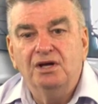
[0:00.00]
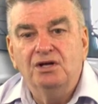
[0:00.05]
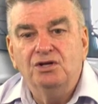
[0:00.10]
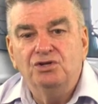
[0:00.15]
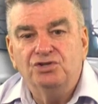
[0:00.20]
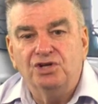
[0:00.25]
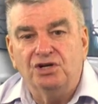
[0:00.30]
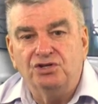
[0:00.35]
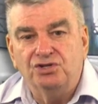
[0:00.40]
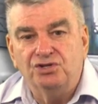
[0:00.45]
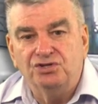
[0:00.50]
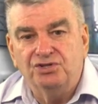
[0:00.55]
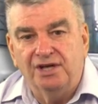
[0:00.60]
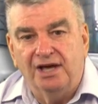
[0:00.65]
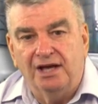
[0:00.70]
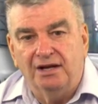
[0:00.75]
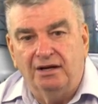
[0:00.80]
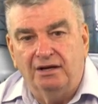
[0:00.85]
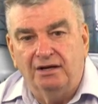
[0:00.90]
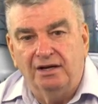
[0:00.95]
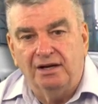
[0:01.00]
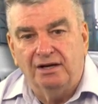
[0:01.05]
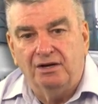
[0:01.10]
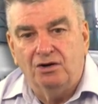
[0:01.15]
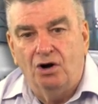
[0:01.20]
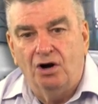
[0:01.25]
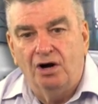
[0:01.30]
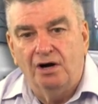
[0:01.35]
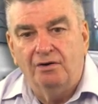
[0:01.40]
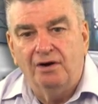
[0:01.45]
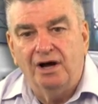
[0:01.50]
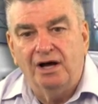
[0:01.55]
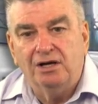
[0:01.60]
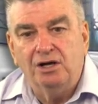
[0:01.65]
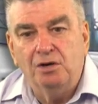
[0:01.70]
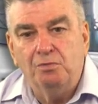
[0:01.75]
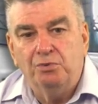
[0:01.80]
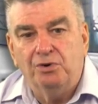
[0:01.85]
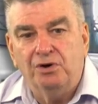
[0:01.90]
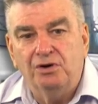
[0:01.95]
such as the analytic
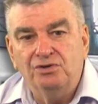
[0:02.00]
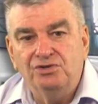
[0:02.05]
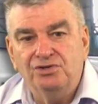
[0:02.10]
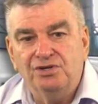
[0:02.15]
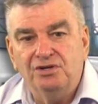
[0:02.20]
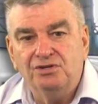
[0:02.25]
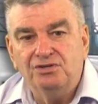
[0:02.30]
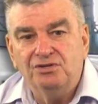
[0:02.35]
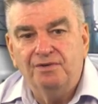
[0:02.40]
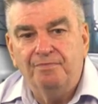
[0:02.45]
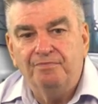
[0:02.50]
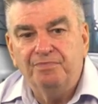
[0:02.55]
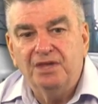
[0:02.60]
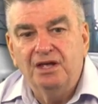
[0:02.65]
hierarchy process.